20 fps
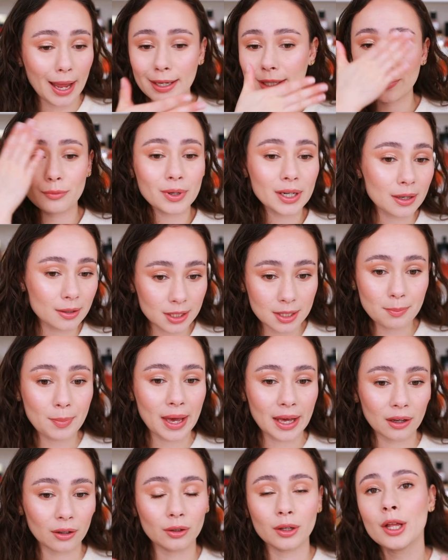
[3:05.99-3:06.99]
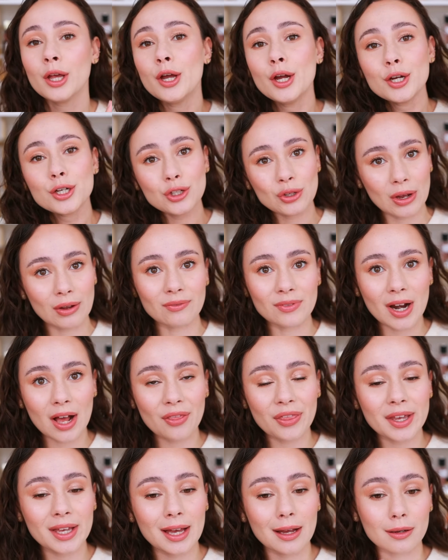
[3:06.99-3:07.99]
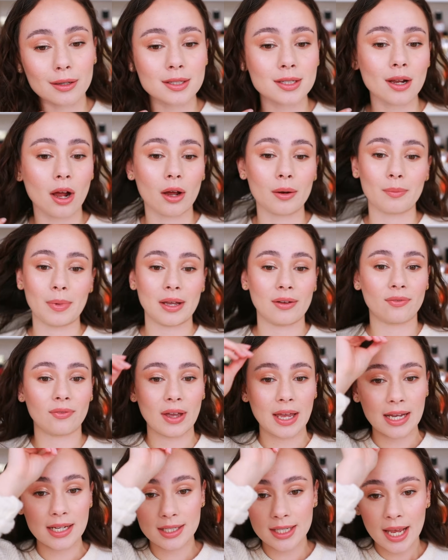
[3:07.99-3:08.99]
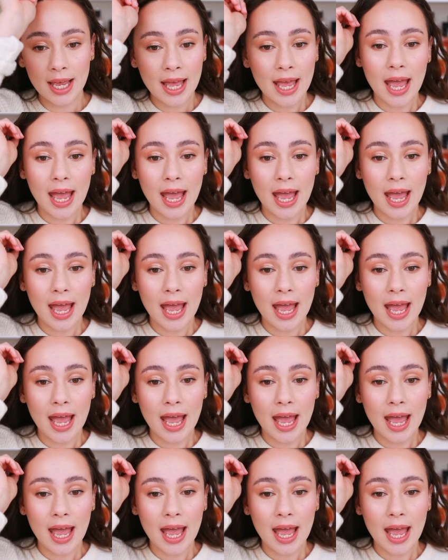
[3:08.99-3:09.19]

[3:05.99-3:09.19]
I didn't want it to pill, so I have nothing else on my face.